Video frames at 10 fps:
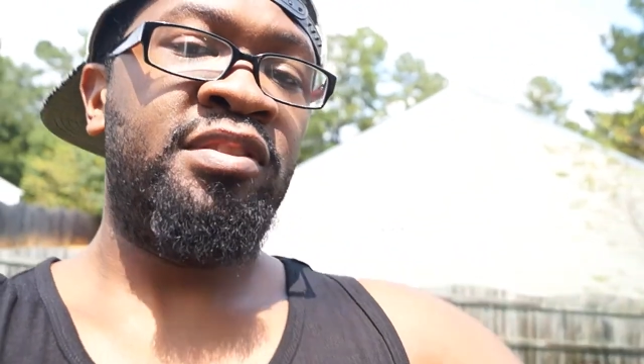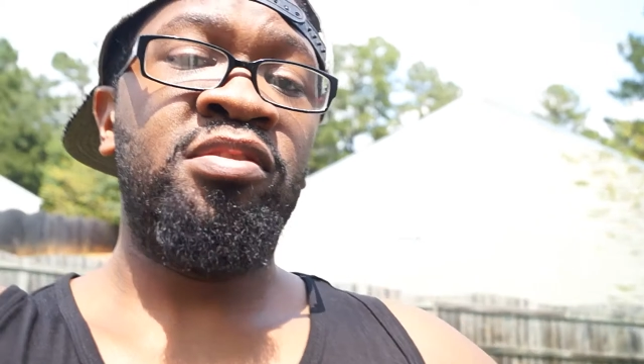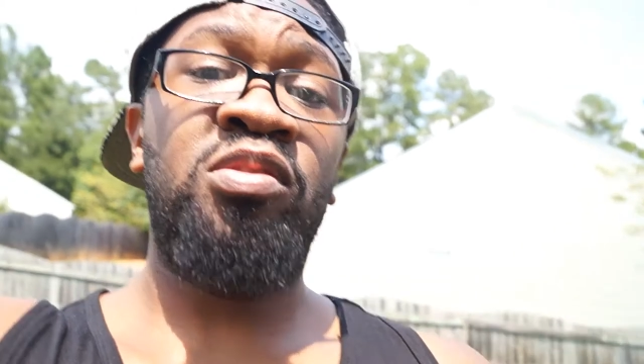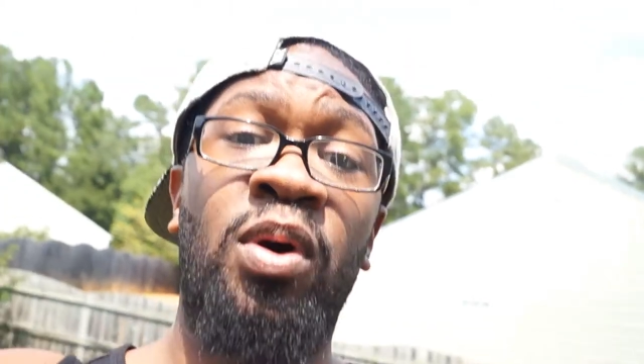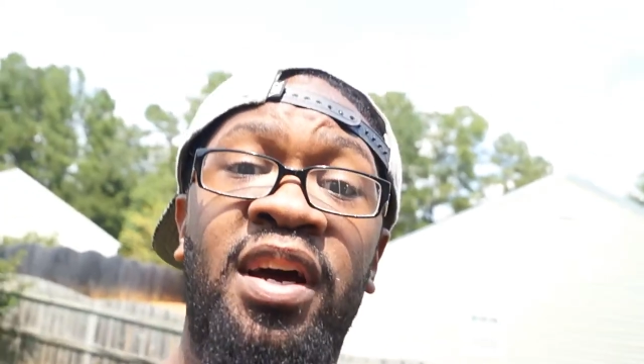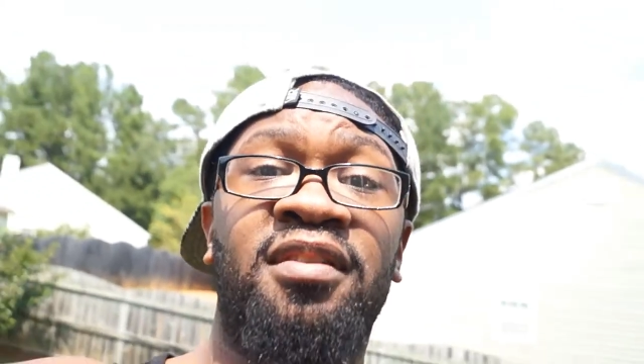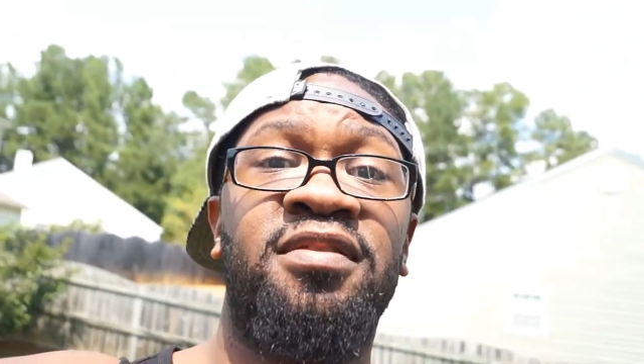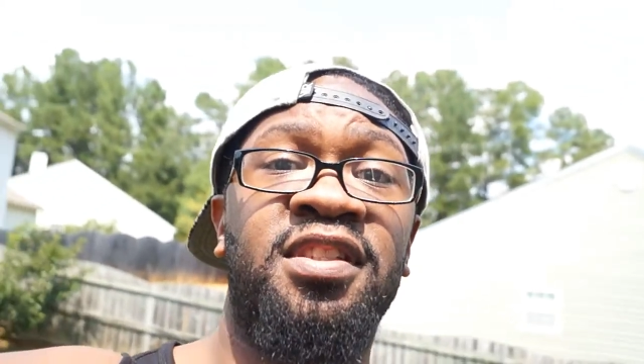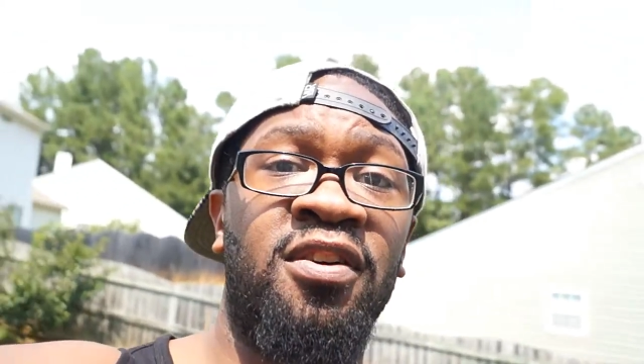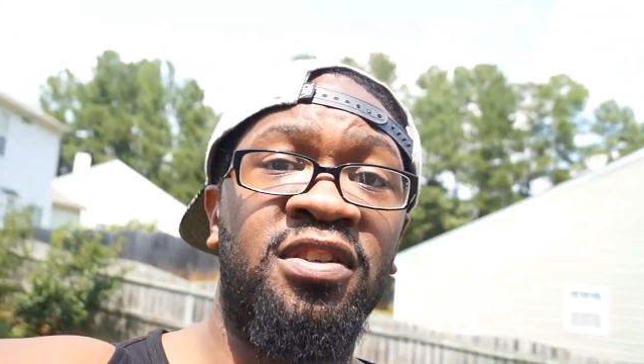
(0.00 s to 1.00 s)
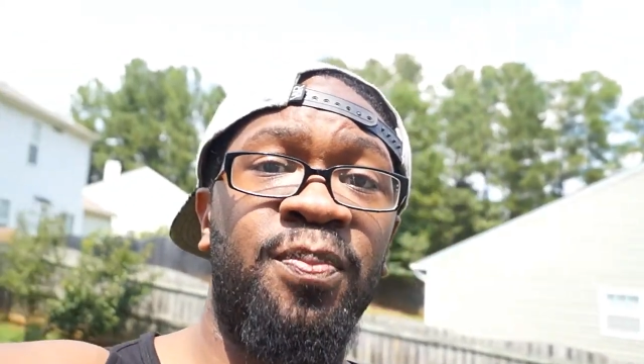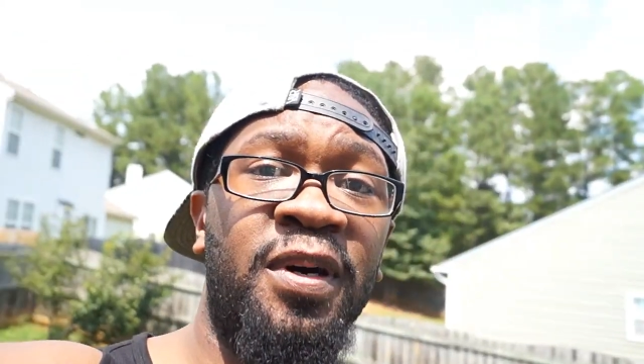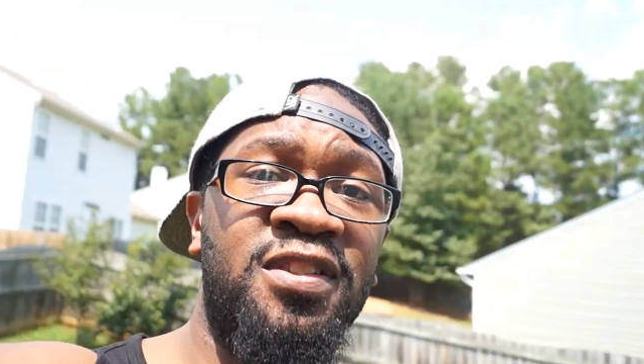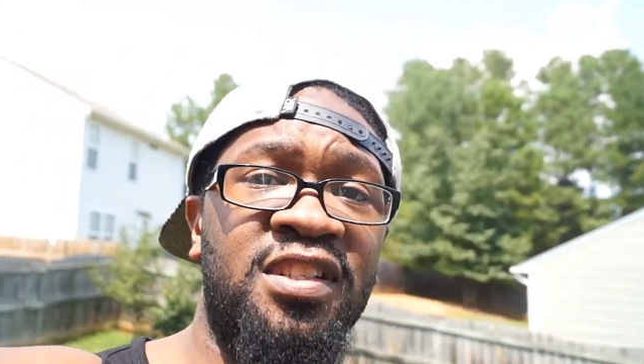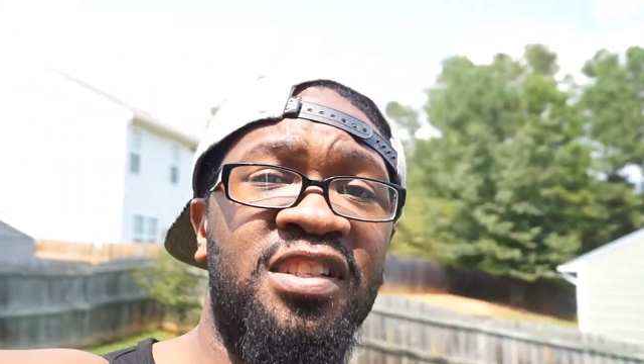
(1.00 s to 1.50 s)
212, so it's
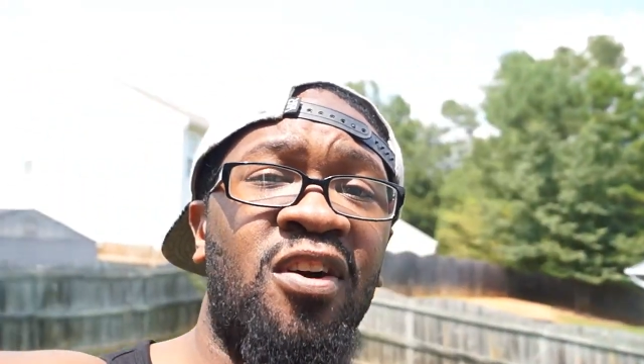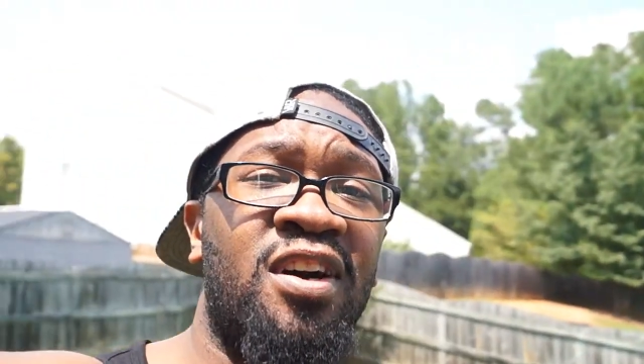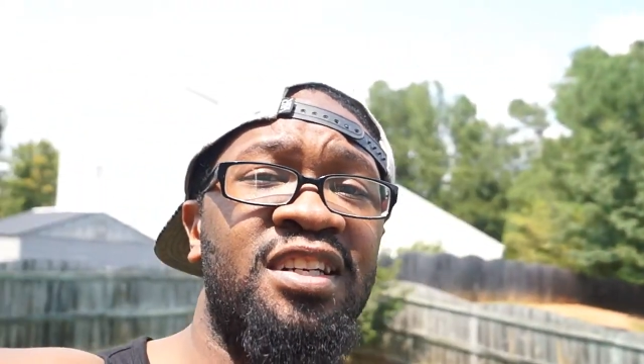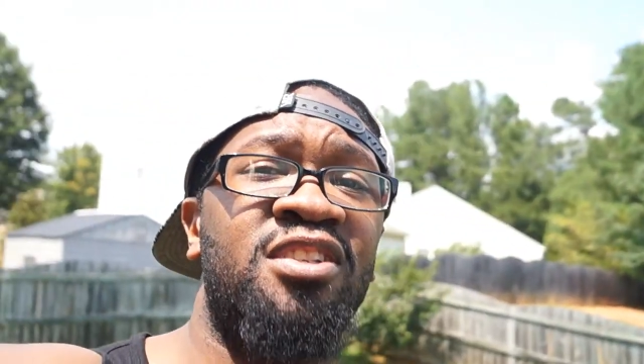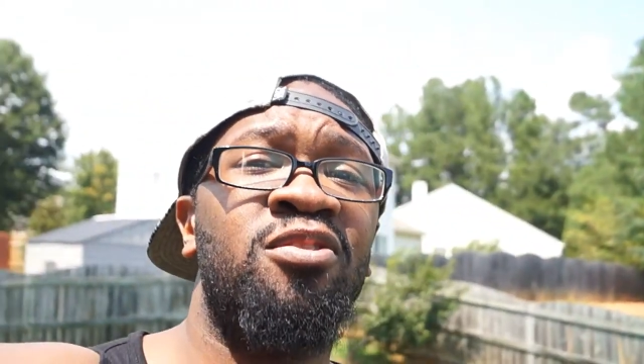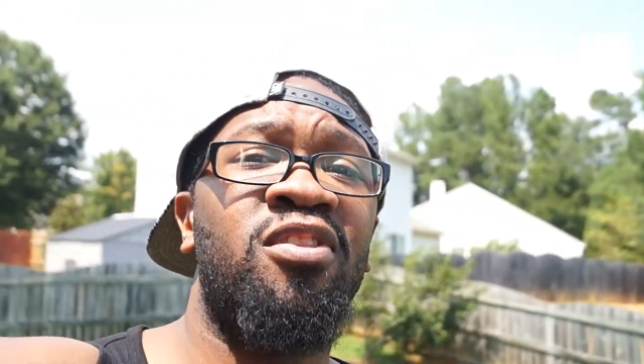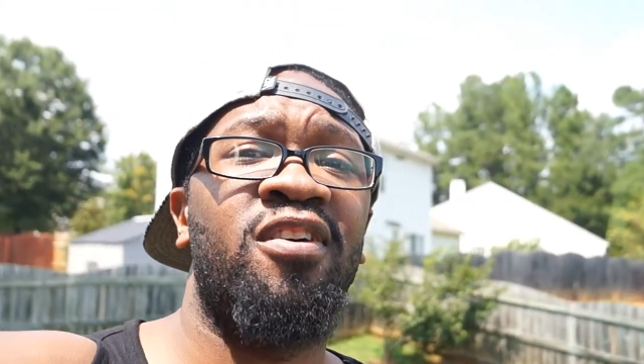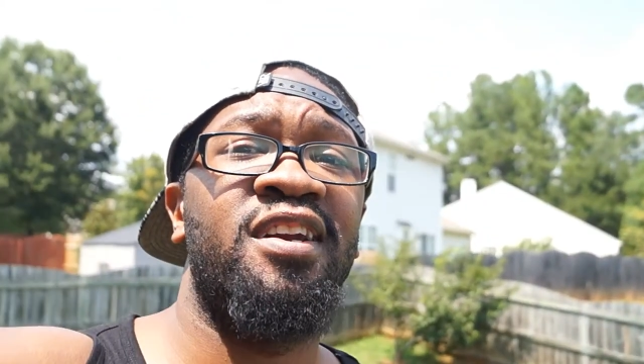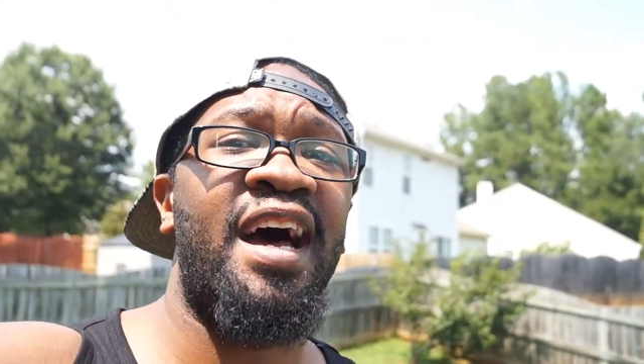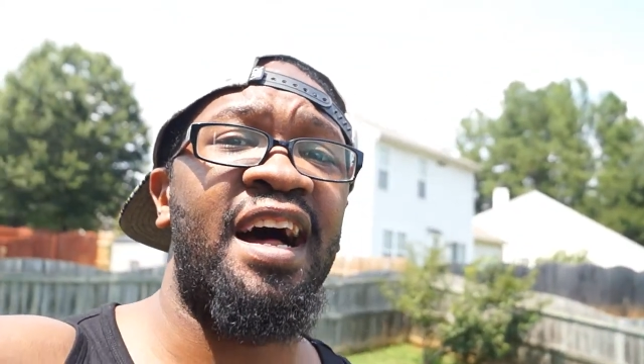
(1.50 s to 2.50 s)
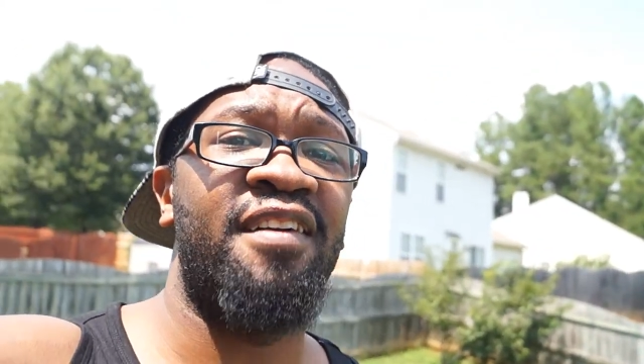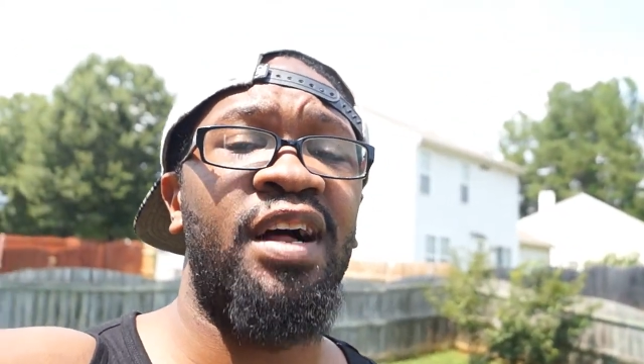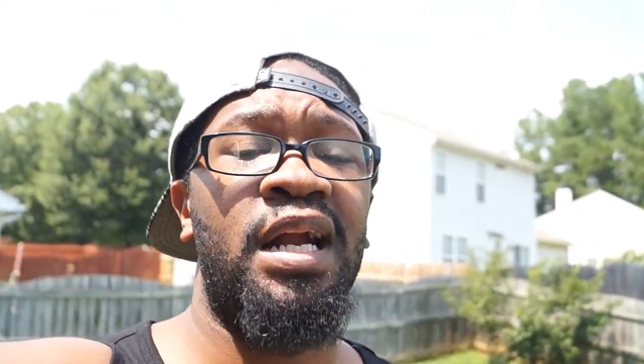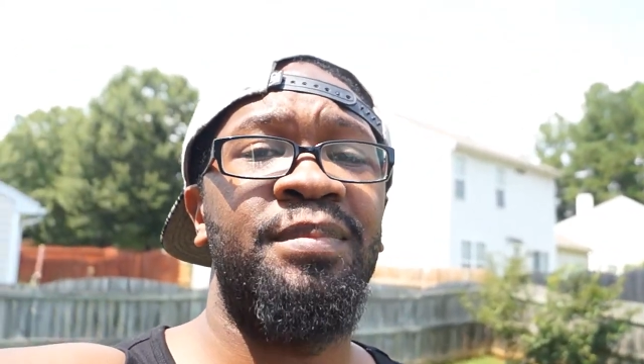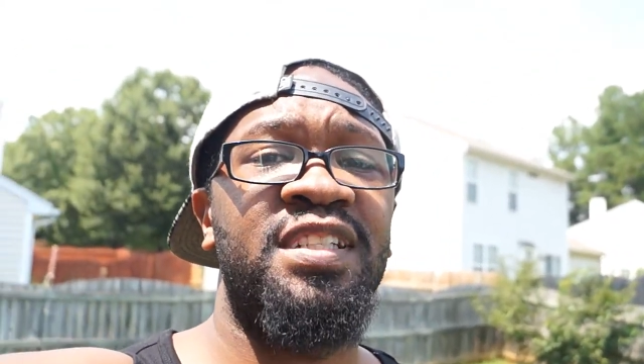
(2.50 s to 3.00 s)
supposed to start at 239 if
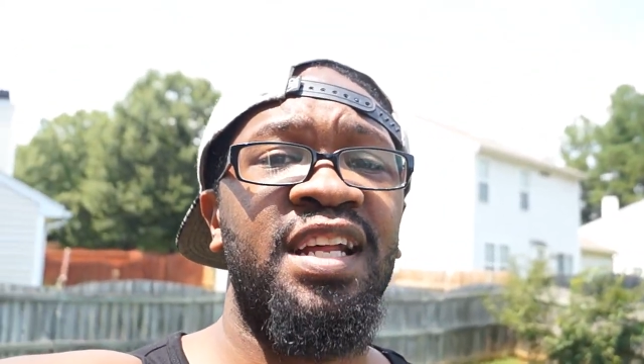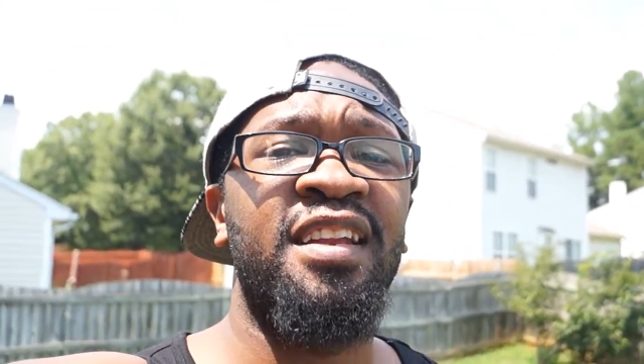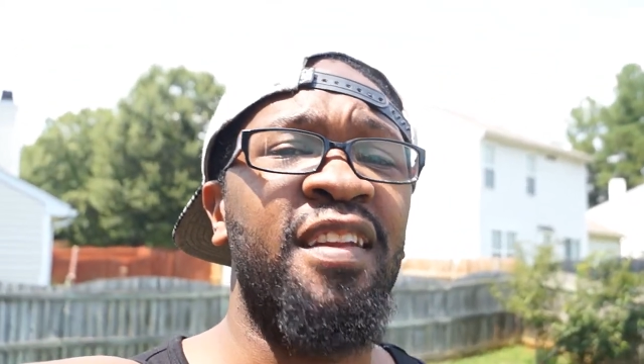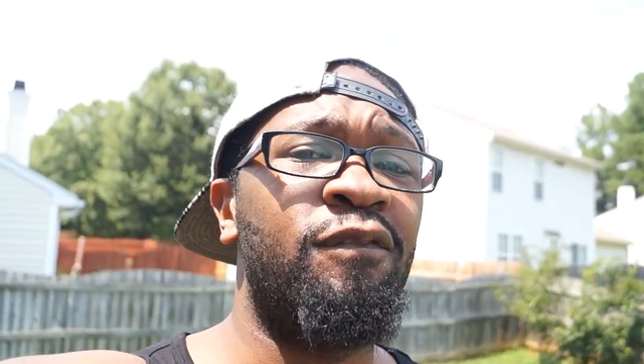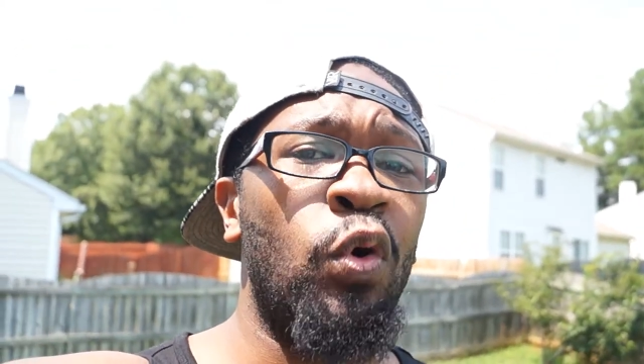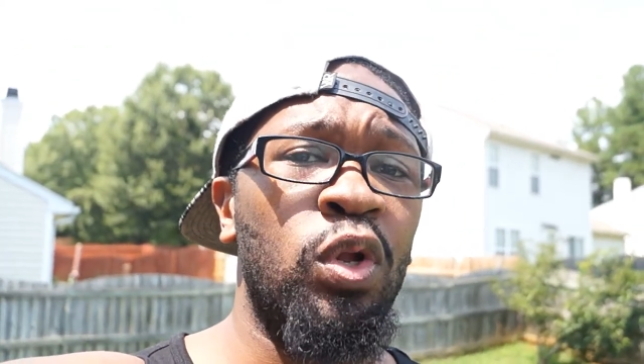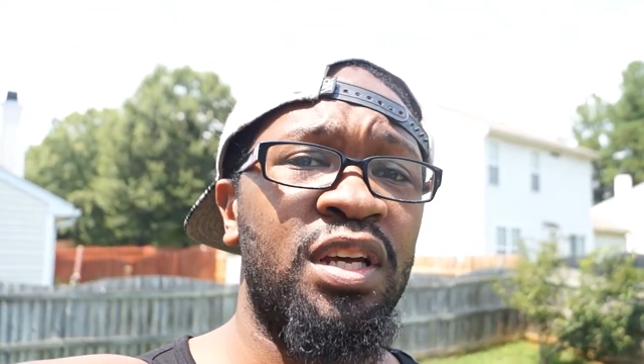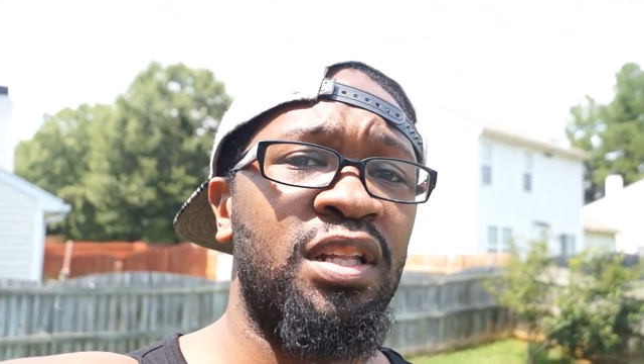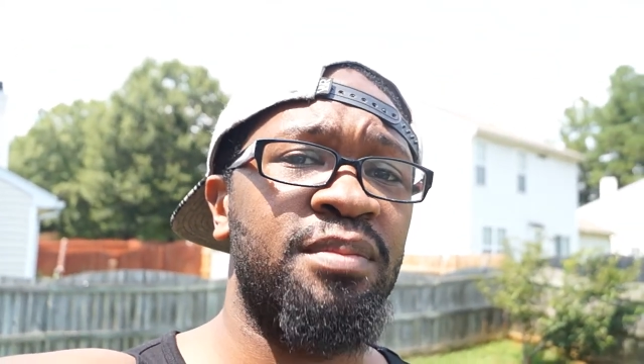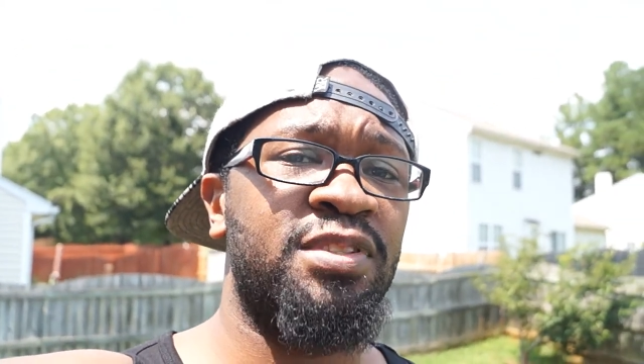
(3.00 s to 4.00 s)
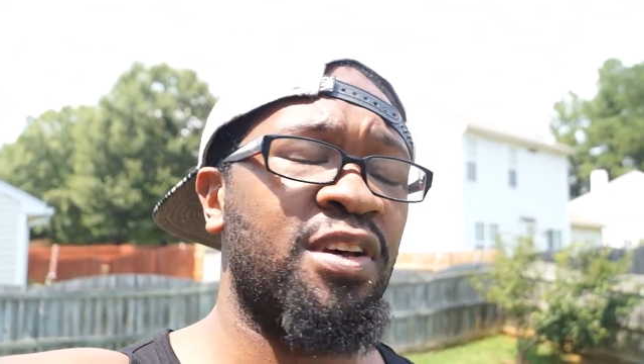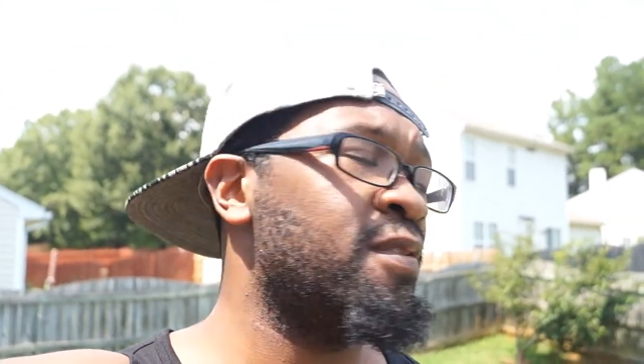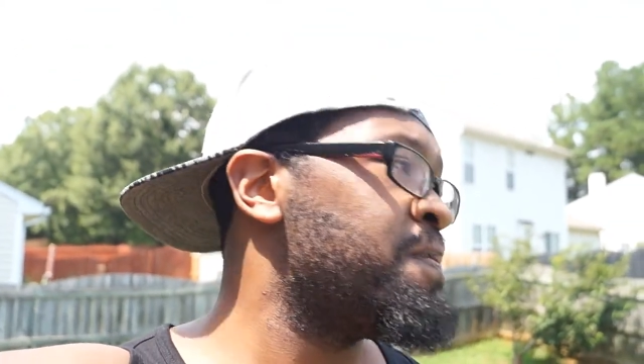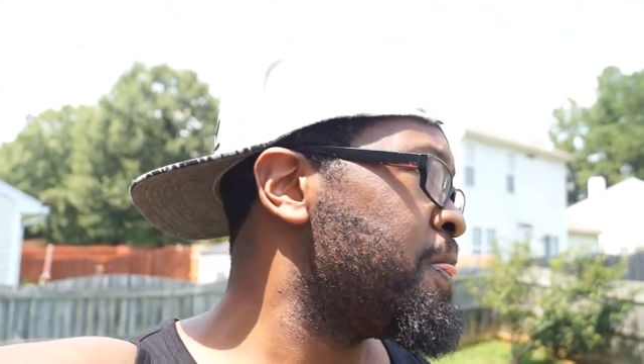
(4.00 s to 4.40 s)
I'm not mistaken, the full eclipse, so